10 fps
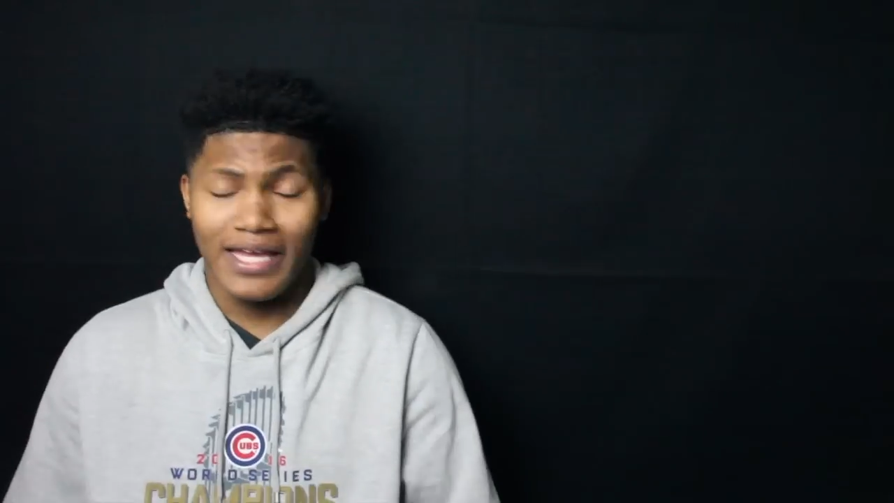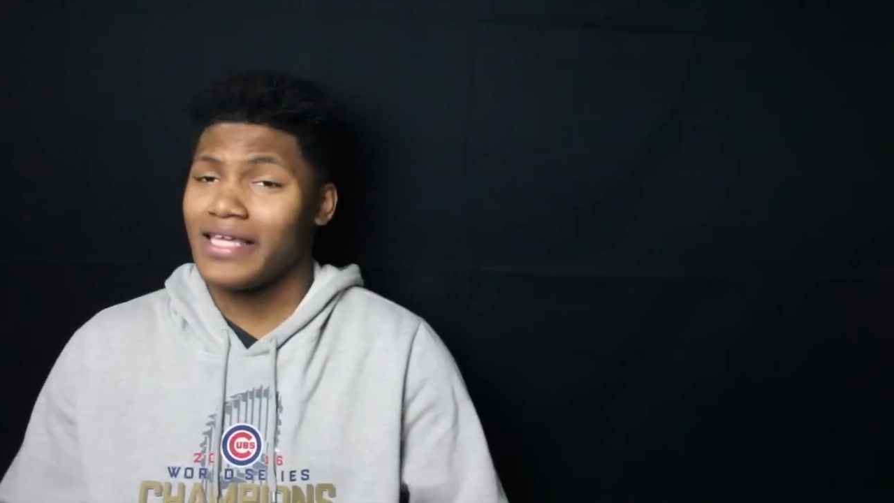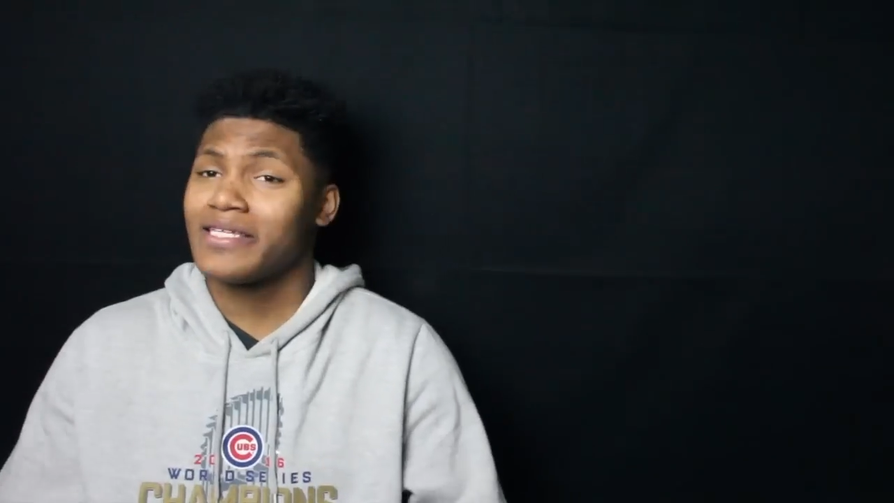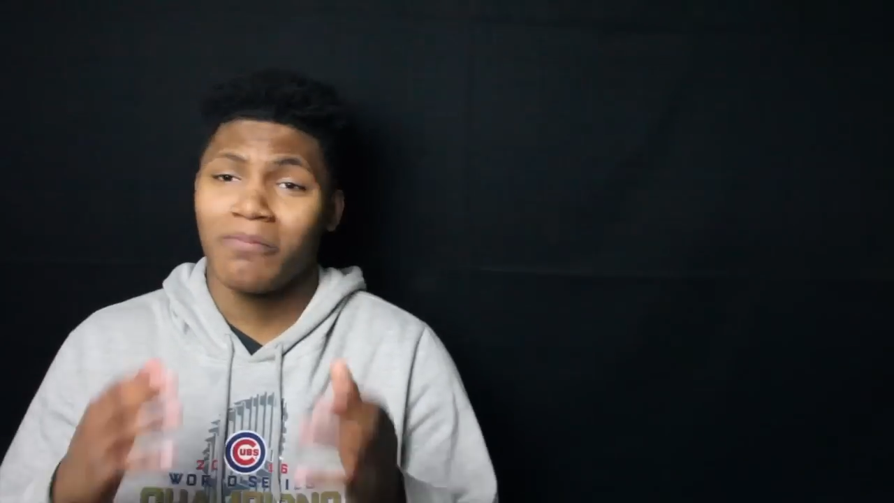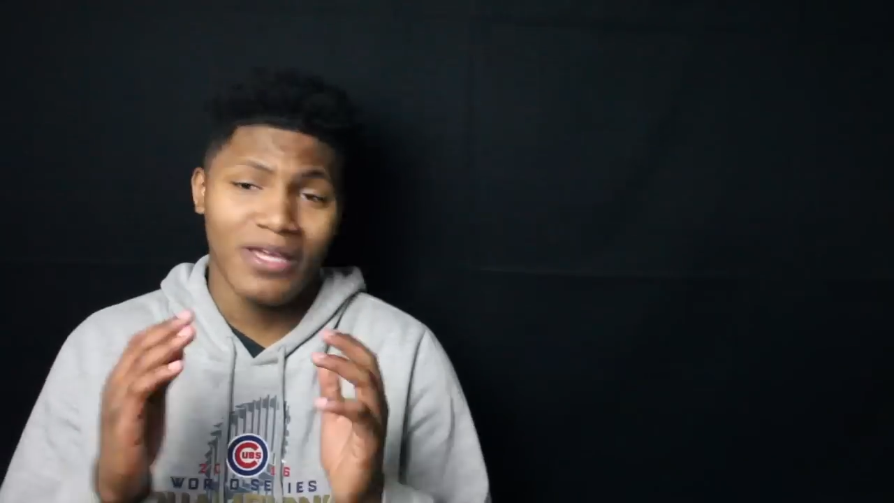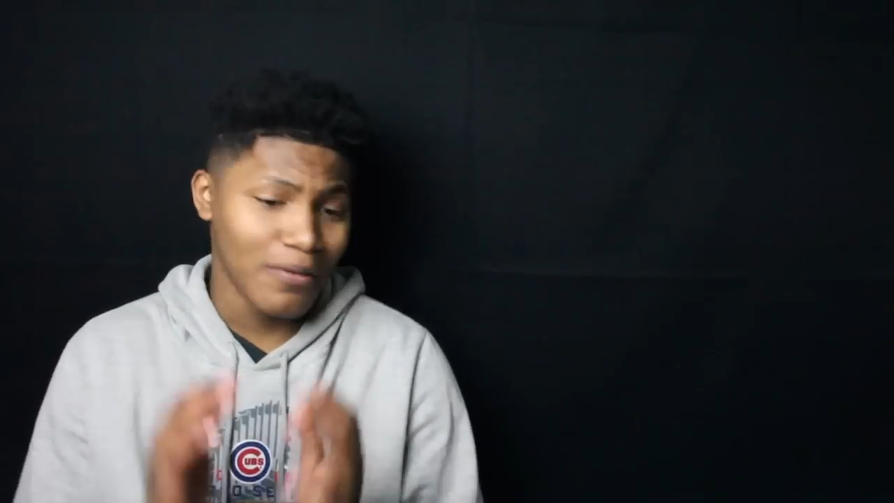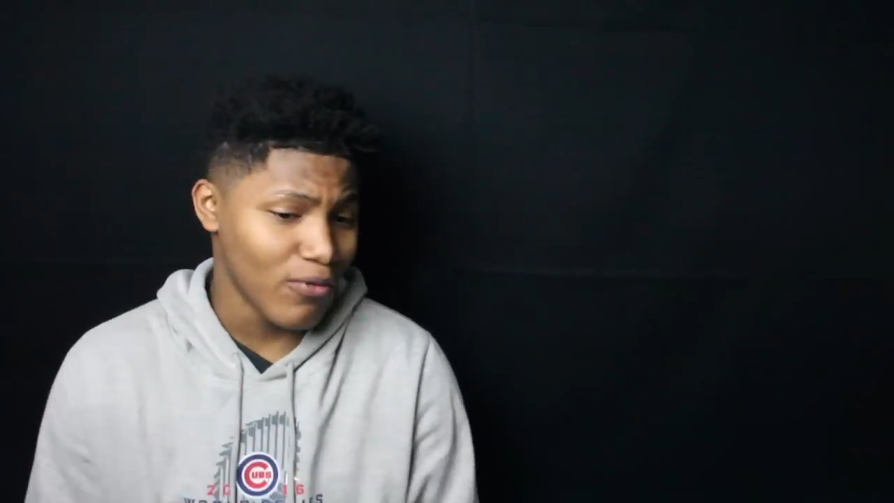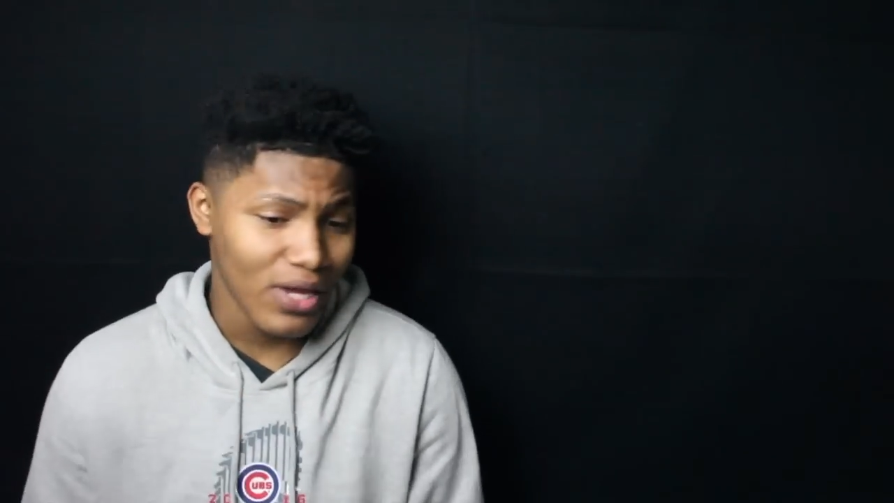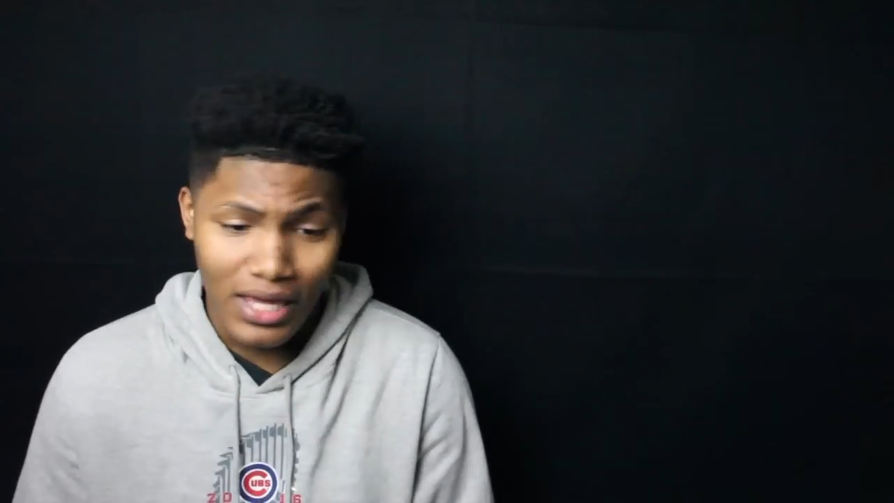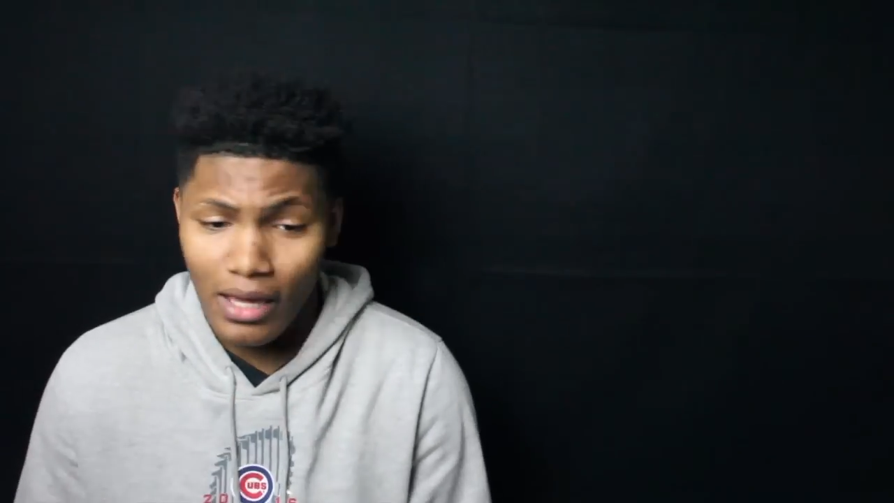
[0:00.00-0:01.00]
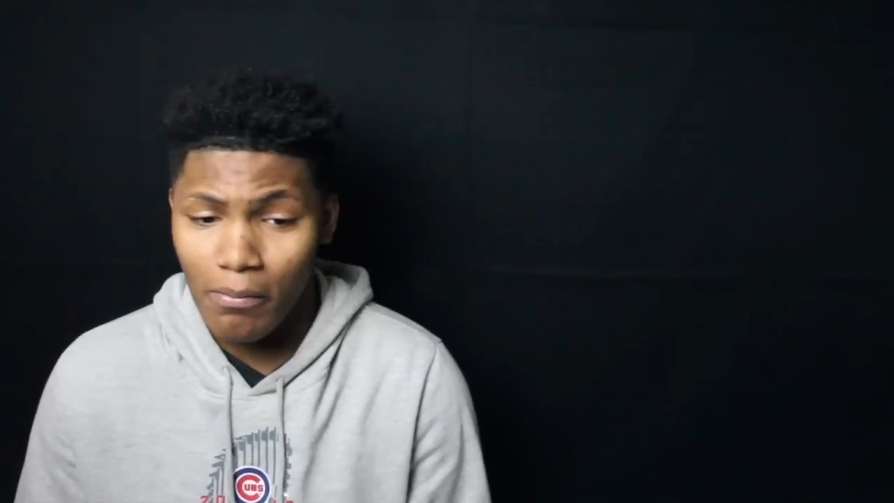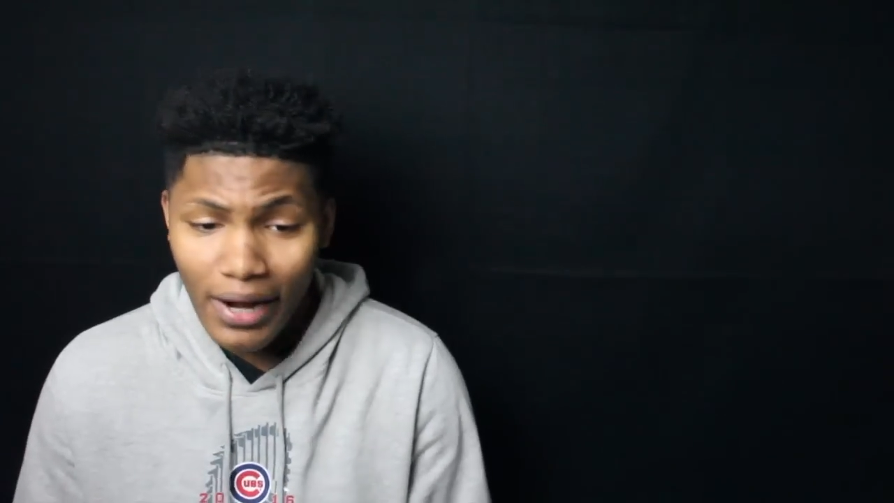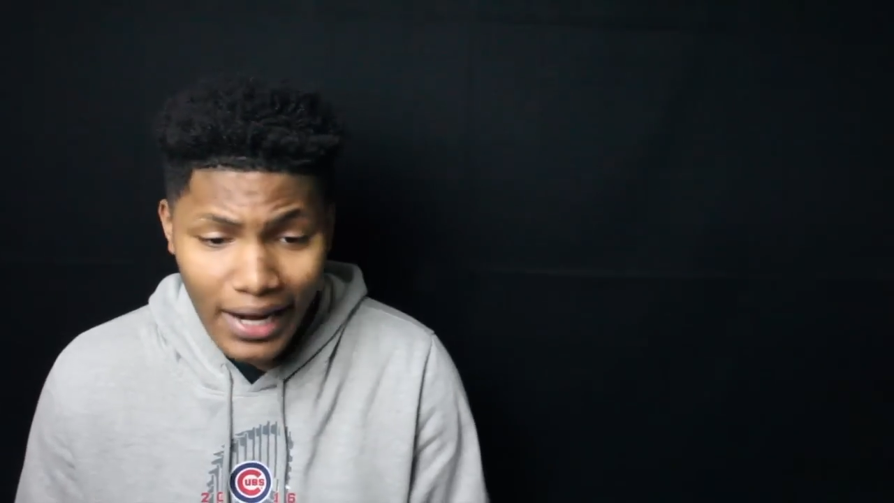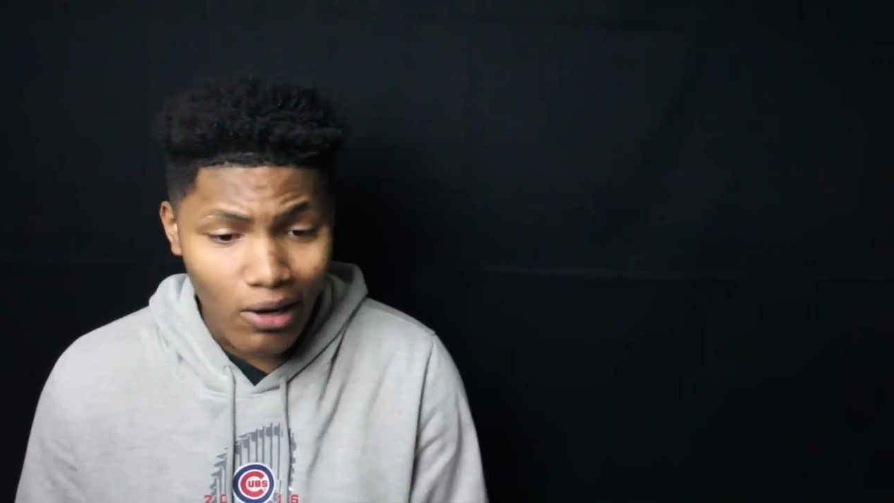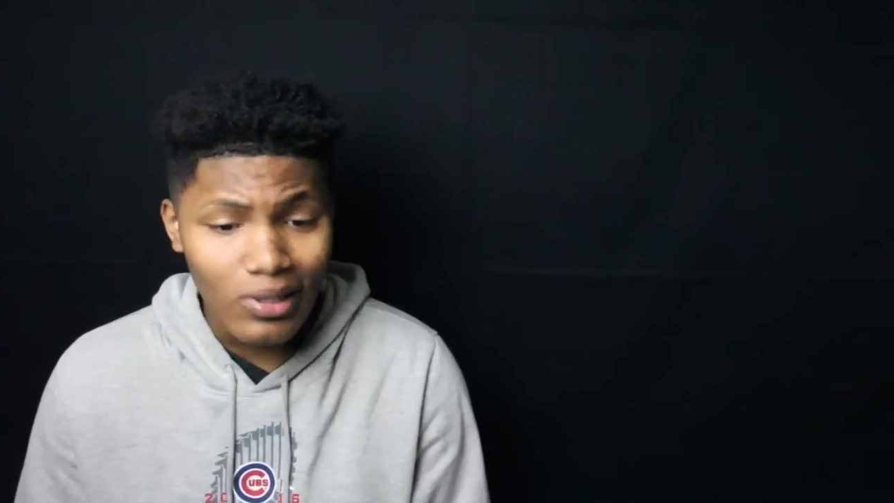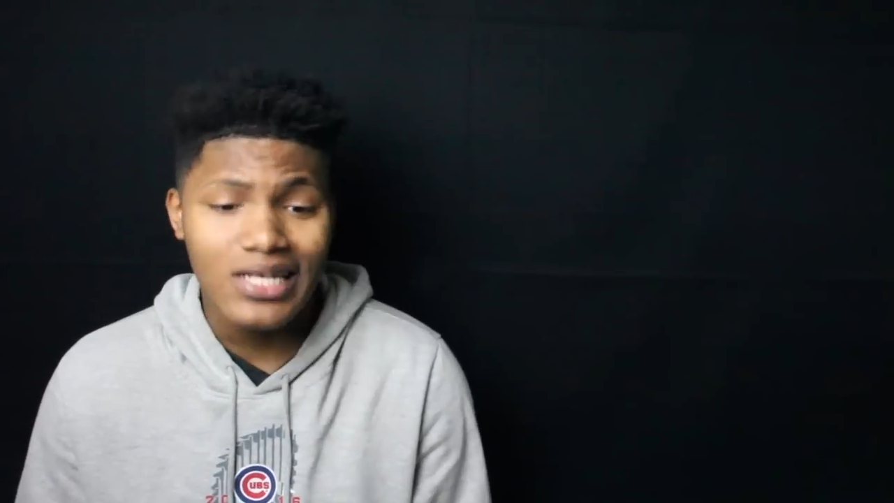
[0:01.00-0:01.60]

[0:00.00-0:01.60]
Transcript: It's been your boy King Brando.